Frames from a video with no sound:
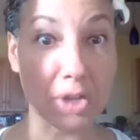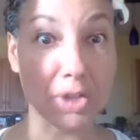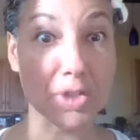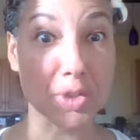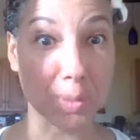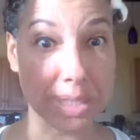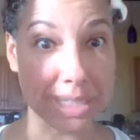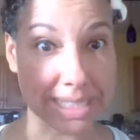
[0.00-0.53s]

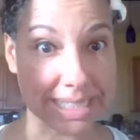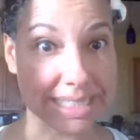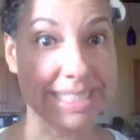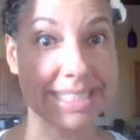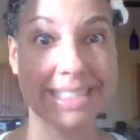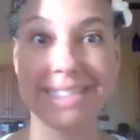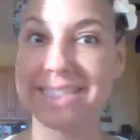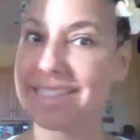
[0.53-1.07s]

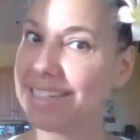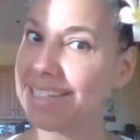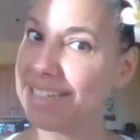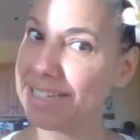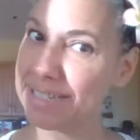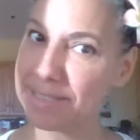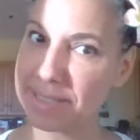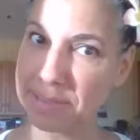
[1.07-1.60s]
choices,
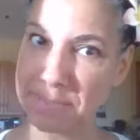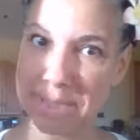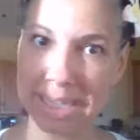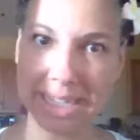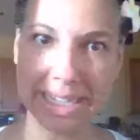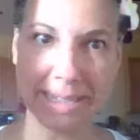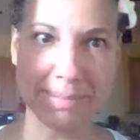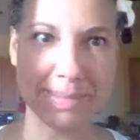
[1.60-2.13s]

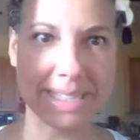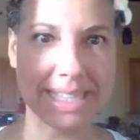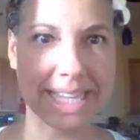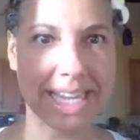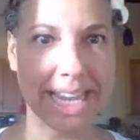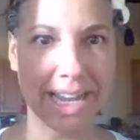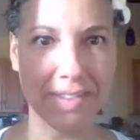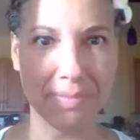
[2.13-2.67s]
sometimes they
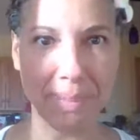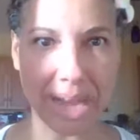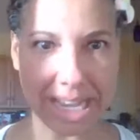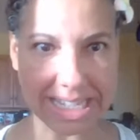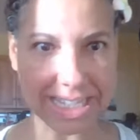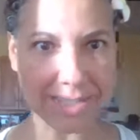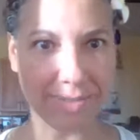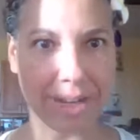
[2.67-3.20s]
have
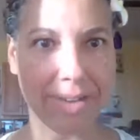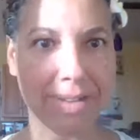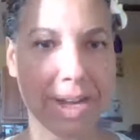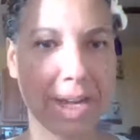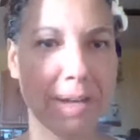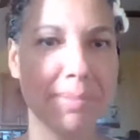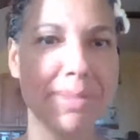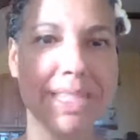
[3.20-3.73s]
positive
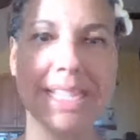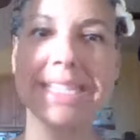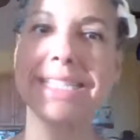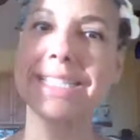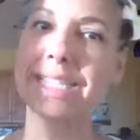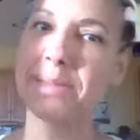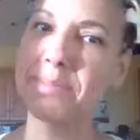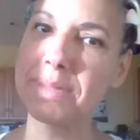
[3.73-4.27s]
outcomes and
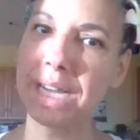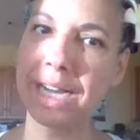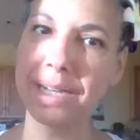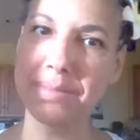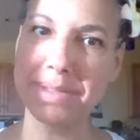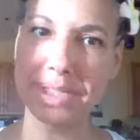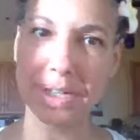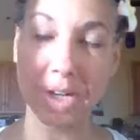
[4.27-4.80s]

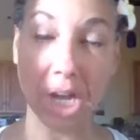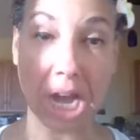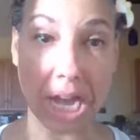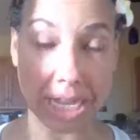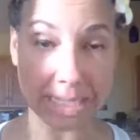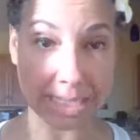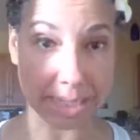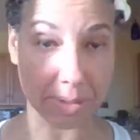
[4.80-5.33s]
sometimes there are
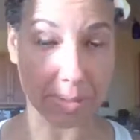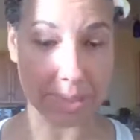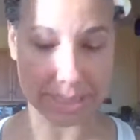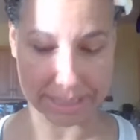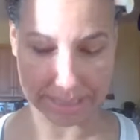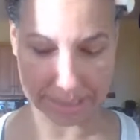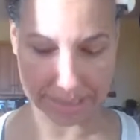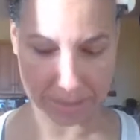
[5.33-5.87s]

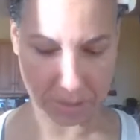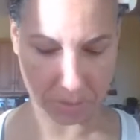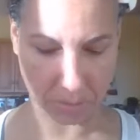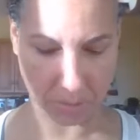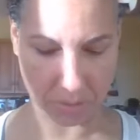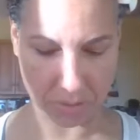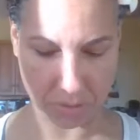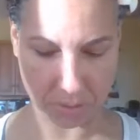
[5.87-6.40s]
consequences to
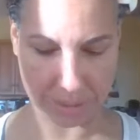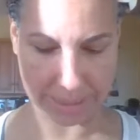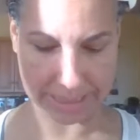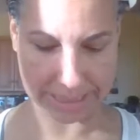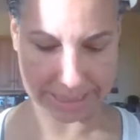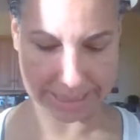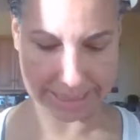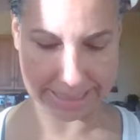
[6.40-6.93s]
our
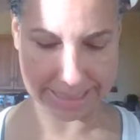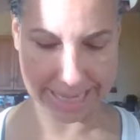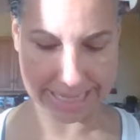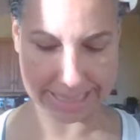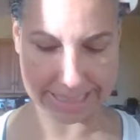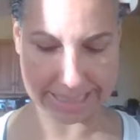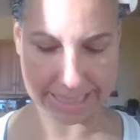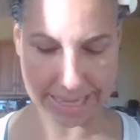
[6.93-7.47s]
choices.
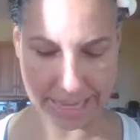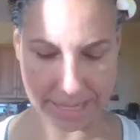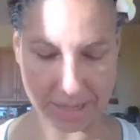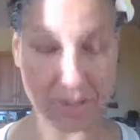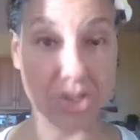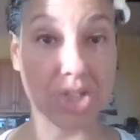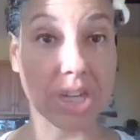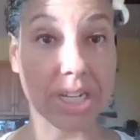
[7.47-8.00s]
That's
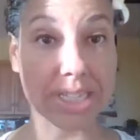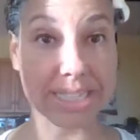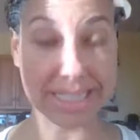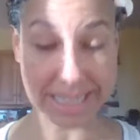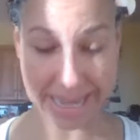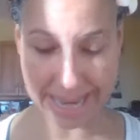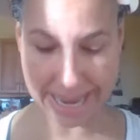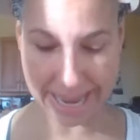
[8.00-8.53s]

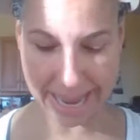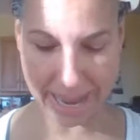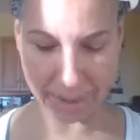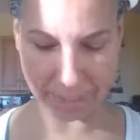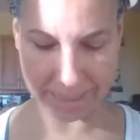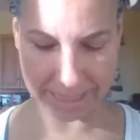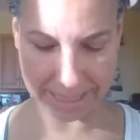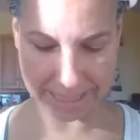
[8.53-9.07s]
just how
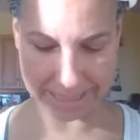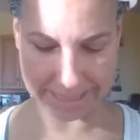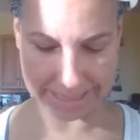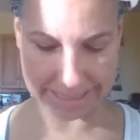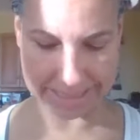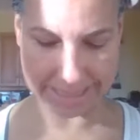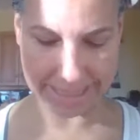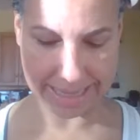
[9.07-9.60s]
it
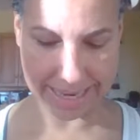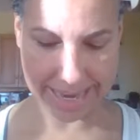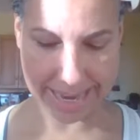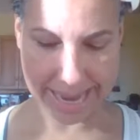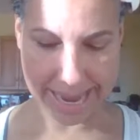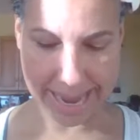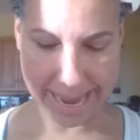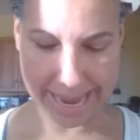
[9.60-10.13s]
is.
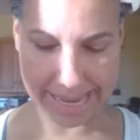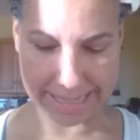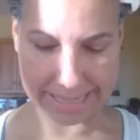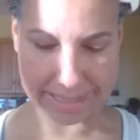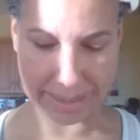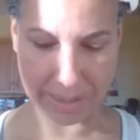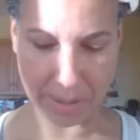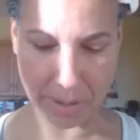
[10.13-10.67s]
And
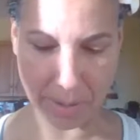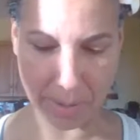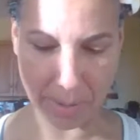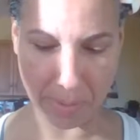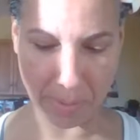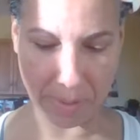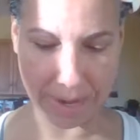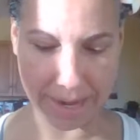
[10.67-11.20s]

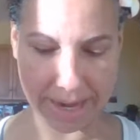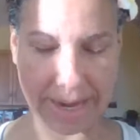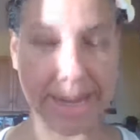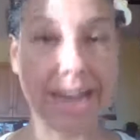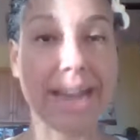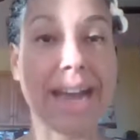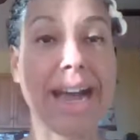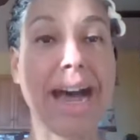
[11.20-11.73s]
so
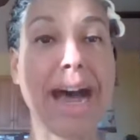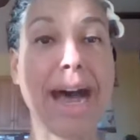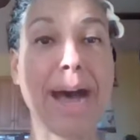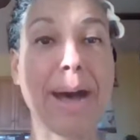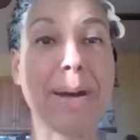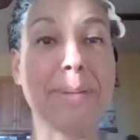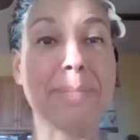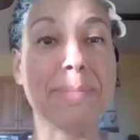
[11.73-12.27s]

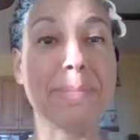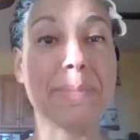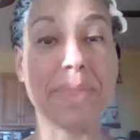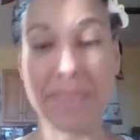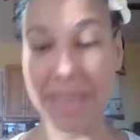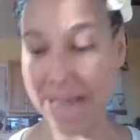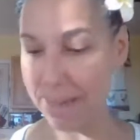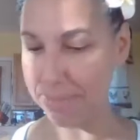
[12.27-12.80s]

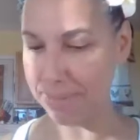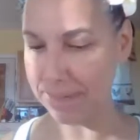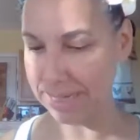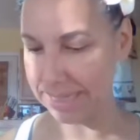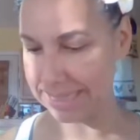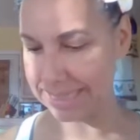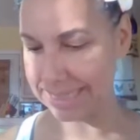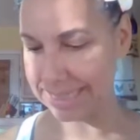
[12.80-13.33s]
that
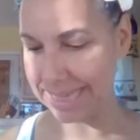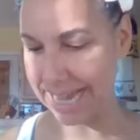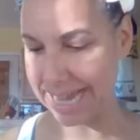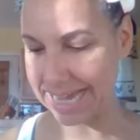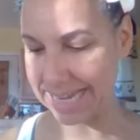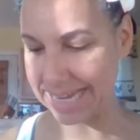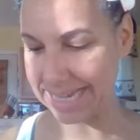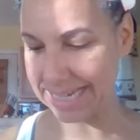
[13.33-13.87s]
being
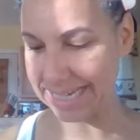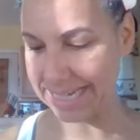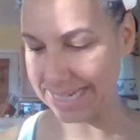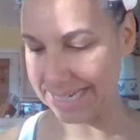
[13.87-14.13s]
said,